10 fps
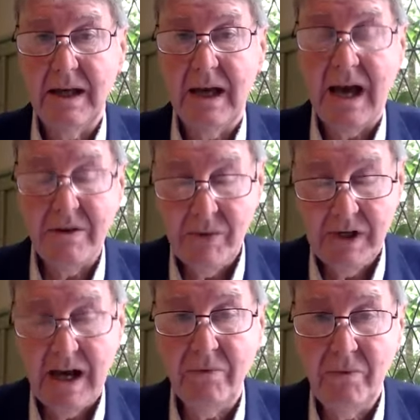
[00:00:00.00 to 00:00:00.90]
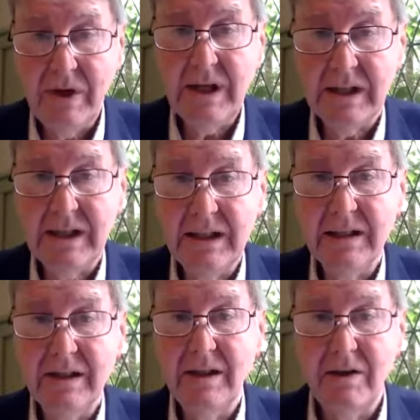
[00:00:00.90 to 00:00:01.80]
and we are really,
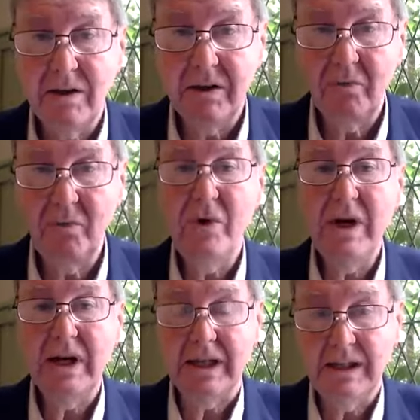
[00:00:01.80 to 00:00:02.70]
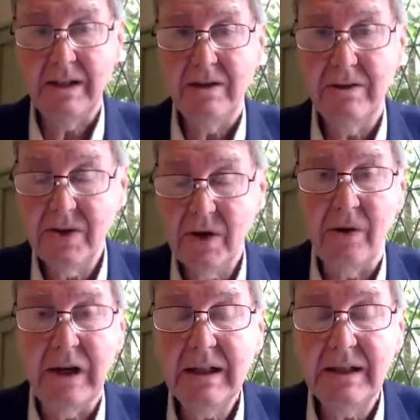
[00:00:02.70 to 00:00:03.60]
really
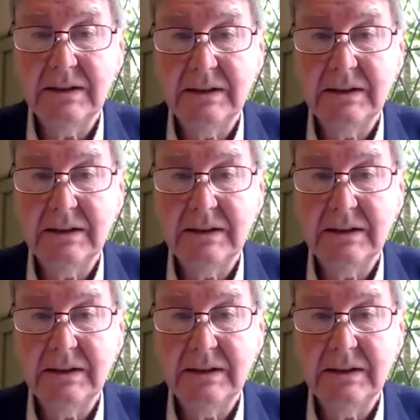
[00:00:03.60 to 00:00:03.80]
sorry,